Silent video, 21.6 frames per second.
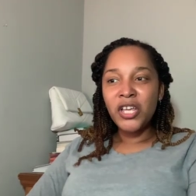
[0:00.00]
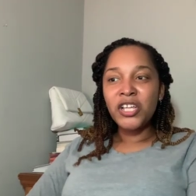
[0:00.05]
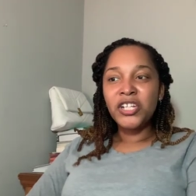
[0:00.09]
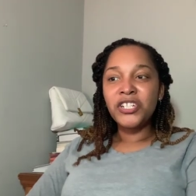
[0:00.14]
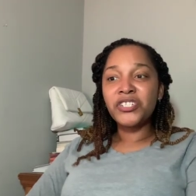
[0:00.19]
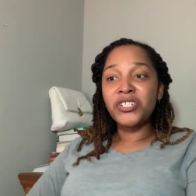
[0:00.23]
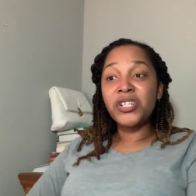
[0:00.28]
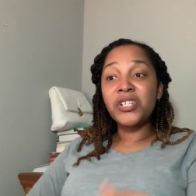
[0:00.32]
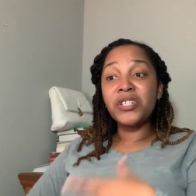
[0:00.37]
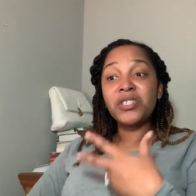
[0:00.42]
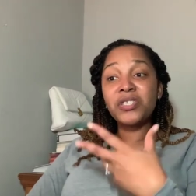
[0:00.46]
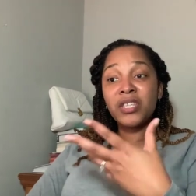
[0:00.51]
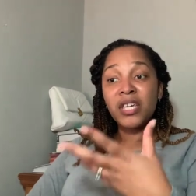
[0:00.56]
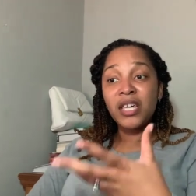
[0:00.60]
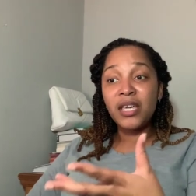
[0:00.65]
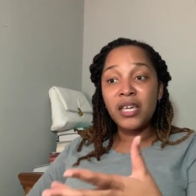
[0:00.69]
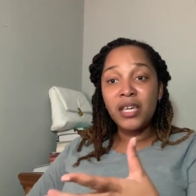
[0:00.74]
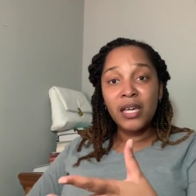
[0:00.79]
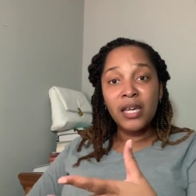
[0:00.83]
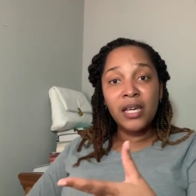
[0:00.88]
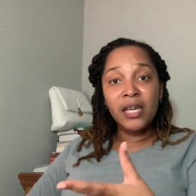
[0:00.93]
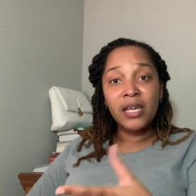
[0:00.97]
she's
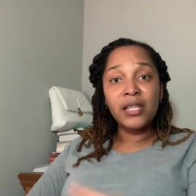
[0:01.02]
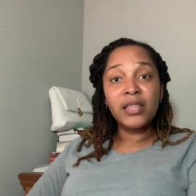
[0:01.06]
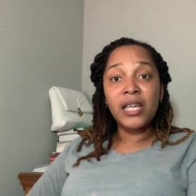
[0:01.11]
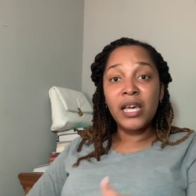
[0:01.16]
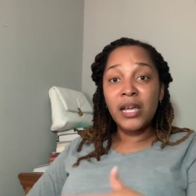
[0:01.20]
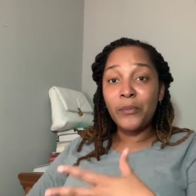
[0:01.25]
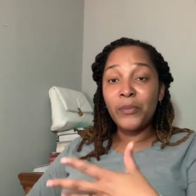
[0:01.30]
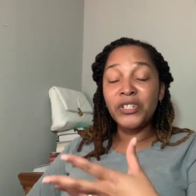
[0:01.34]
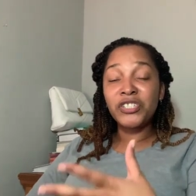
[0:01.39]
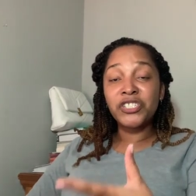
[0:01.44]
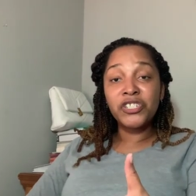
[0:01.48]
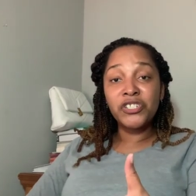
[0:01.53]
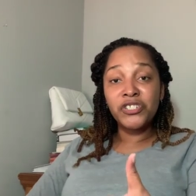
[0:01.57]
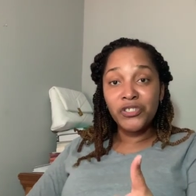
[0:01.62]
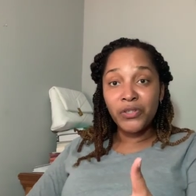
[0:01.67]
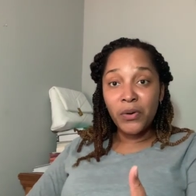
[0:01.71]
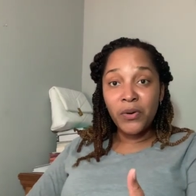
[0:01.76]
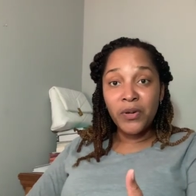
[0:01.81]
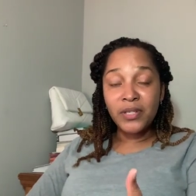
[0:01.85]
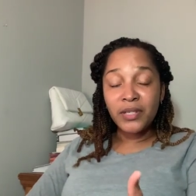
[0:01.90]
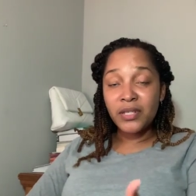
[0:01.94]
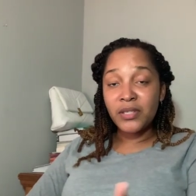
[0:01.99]
thinking that when she
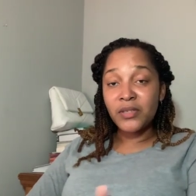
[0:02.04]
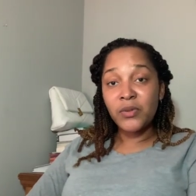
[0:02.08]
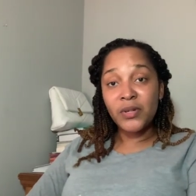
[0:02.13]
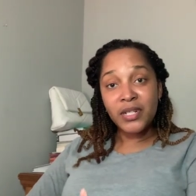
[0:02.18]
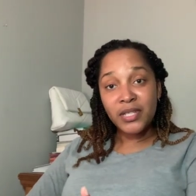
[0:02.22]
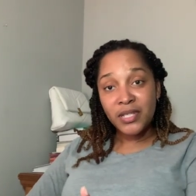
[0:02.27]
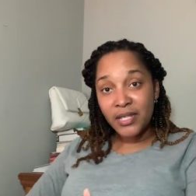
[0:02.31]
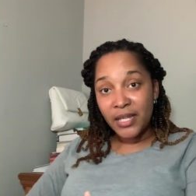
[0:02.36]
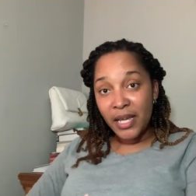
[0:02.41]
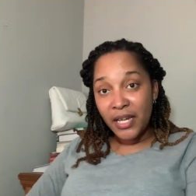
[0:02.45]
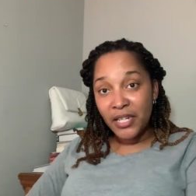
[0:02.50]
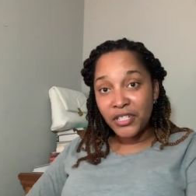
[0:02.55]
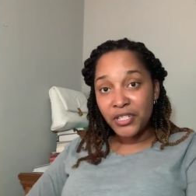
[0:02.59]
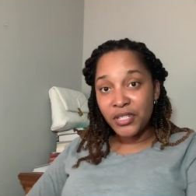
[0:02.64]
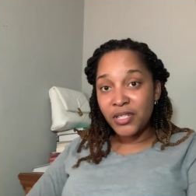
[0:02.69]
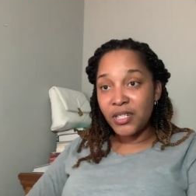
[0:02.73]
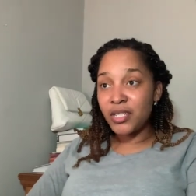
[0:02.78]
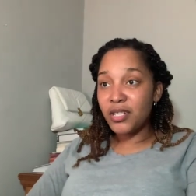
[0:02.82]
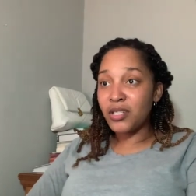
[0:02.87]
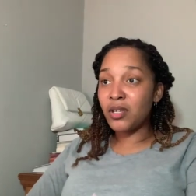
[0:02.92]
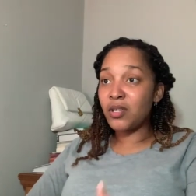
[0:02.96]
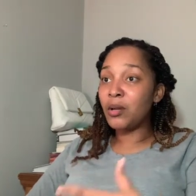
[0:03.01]
joins this organization,
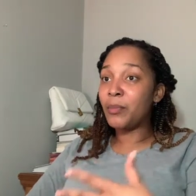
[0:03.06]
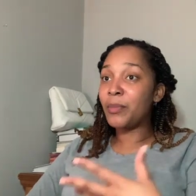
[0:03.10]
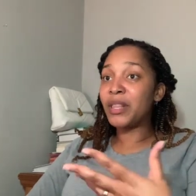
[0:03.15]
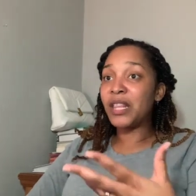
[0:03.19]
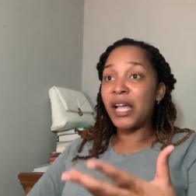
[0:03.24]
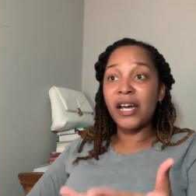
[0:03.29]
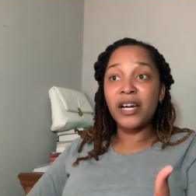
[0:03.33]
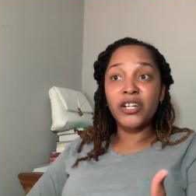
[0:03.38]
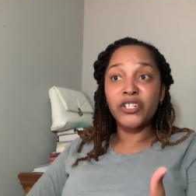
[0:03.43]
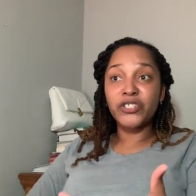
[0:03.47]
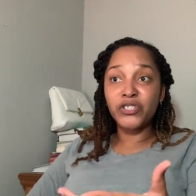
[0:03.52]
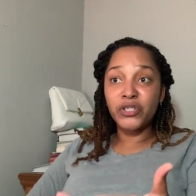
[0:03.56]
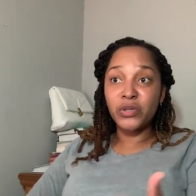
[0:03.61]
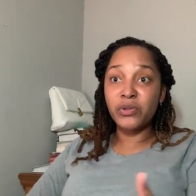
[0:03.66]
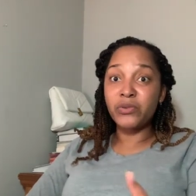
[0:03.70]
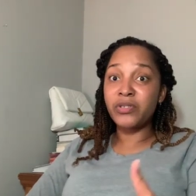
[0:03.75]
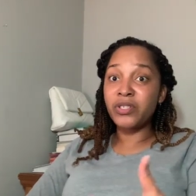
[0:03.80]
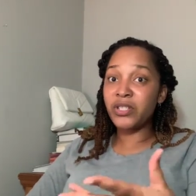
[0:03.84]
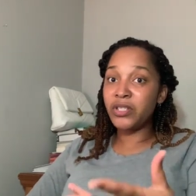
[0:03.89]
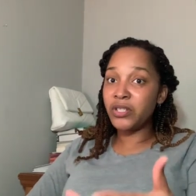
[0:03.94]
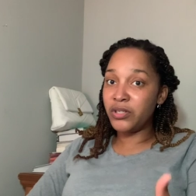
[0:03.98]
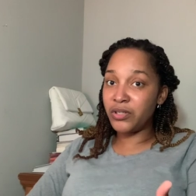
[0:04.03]
it's going to be like a true
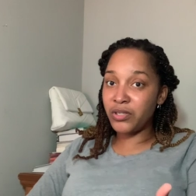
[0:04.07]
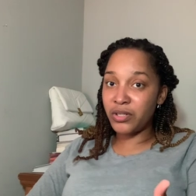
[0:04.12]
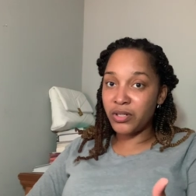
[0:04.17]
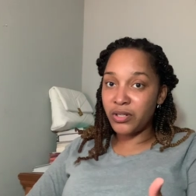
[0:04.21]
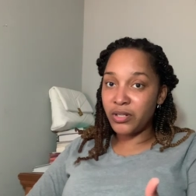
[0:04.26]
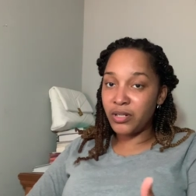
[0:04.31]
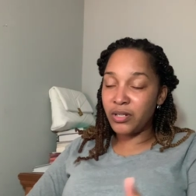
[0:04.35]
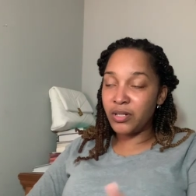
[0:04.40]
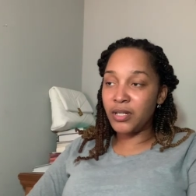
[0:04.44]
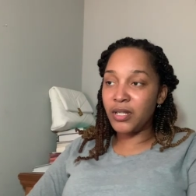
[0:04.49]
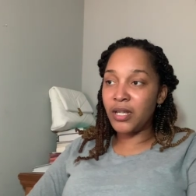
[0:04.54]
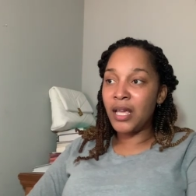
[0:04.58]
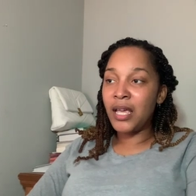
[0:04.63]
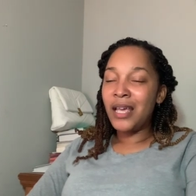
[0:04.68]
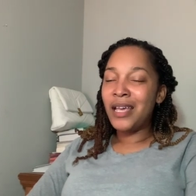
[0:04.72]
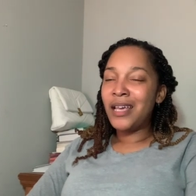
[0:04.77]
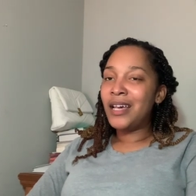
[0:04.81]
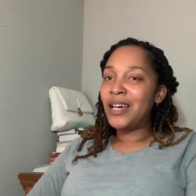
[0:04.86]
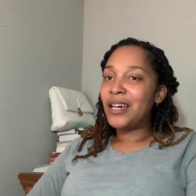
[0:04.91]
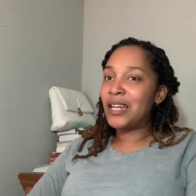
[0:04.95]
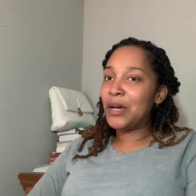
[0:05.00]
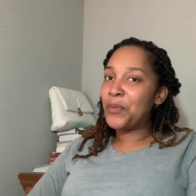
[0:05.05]
sisterhood.
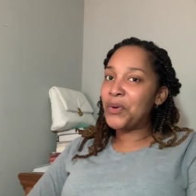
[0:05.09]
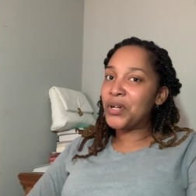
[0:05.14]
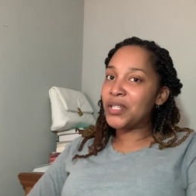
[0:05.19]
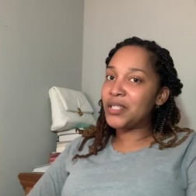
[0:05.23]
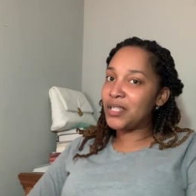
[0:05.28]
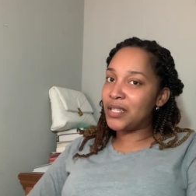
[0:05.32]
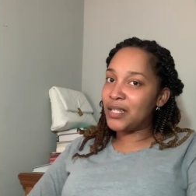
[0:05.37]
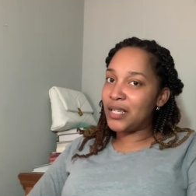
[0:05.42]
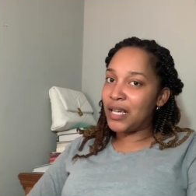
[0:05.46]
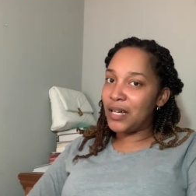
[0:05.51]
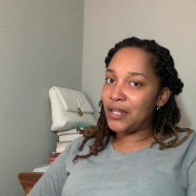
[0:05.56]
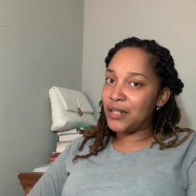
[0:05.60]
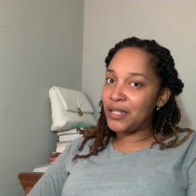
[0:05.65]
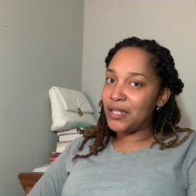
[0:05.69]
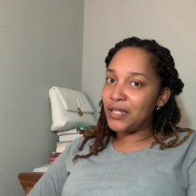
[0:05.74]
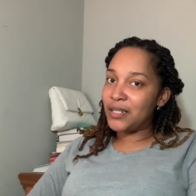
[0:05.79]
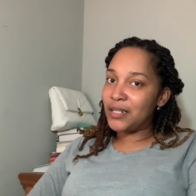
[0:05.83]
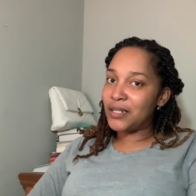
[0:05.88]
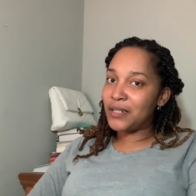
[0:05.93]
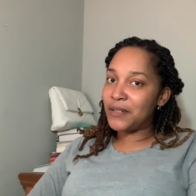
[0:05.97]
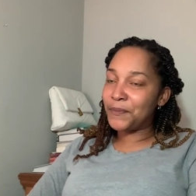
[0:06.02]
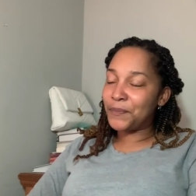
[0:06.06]
And I want to tell y'all
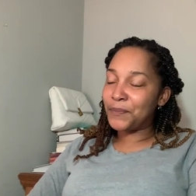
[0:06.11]
this.